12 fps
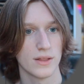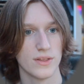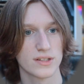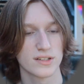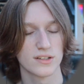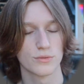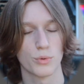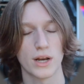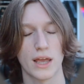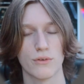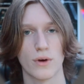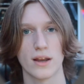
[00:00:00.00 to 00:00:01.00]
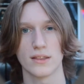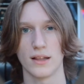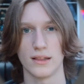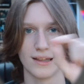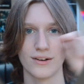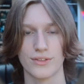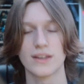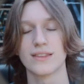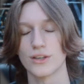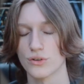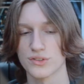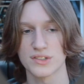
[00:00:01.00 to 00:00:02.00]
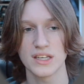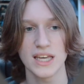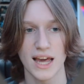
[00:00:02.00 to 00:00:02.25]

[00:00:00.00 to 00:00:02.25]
This is what I write, the little thing that you'll see,